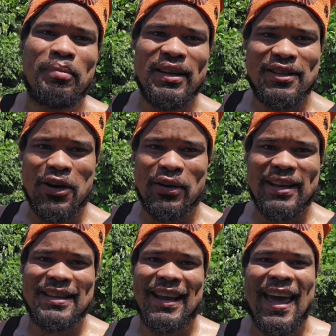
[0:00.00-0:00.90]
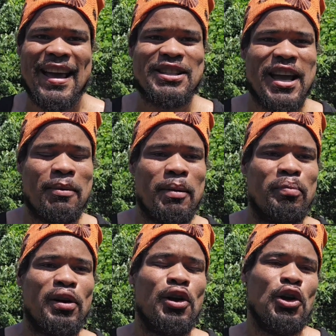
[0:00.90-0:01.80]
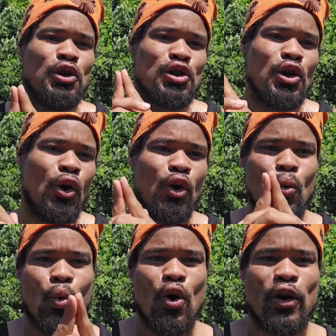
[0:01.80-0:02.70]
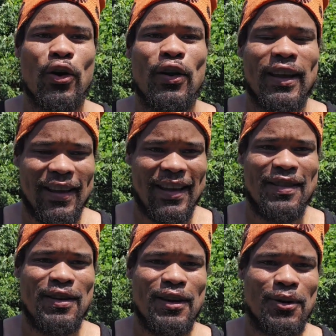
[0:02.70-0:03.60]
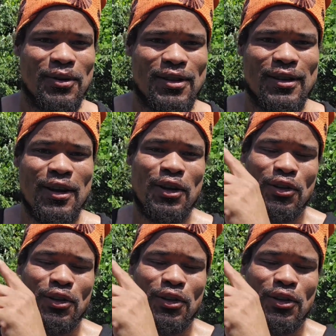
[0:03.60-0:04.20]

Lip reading: please donate to the Cash App and put solar water in the notes.